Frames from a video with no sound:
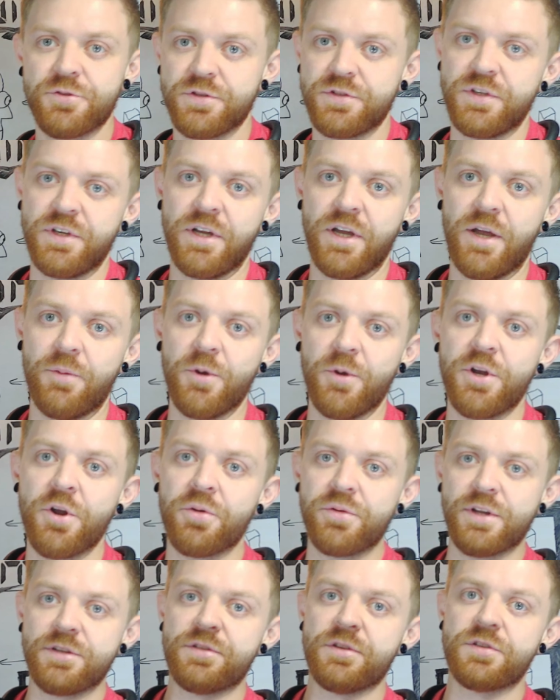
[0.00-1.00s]
is interesting,
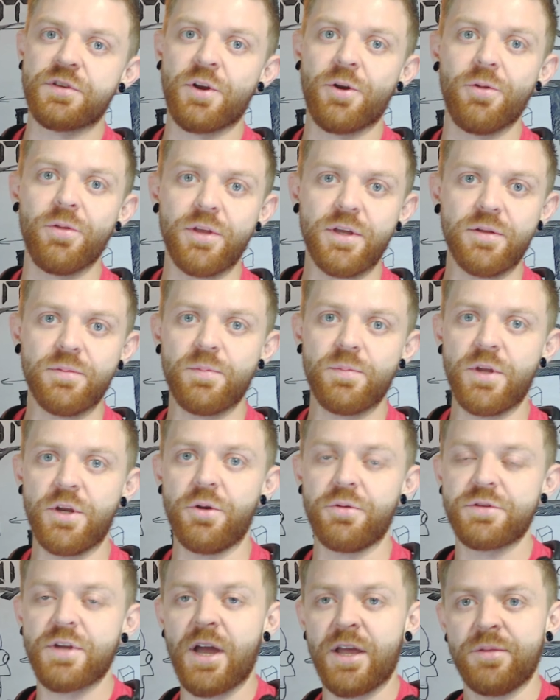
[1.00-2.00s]
and we don't
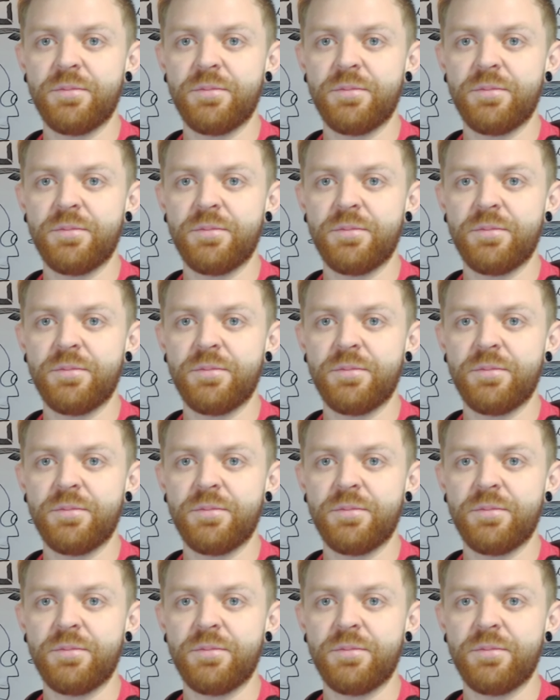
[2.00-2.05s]
necessarily,